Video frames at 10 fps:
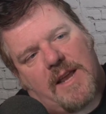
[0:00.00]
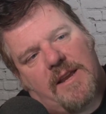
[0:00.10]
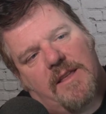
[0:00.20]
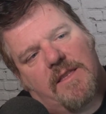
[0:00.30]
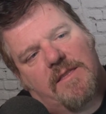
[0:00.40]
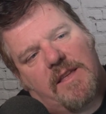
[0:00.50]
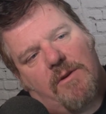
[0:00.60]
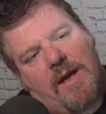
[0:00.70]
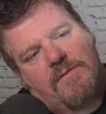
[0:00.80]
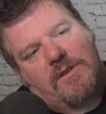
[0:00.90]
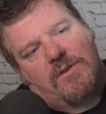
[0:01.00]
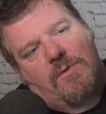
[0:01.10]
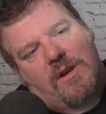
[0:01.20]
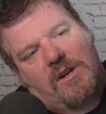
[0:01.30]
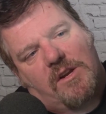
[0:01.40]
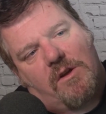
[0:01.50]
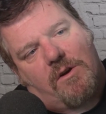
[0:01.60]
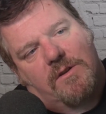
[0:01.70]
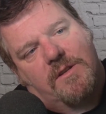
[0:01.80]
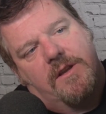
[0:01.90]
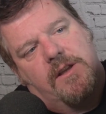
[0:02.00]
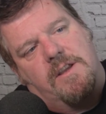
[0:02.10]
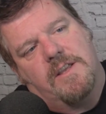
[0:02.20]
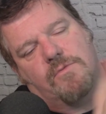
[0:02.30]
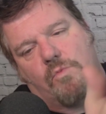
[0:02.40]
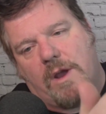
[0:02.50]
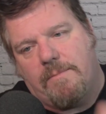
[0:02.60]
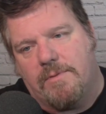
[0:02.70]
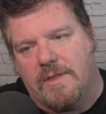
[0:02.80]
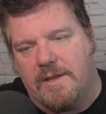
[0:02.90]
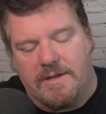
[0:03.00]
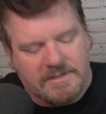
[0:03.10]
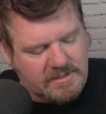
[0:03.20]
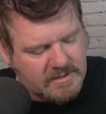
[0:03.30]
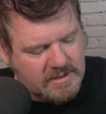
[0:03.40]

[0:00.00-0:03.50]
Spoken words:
And the other thing you have to do a lot is wipe these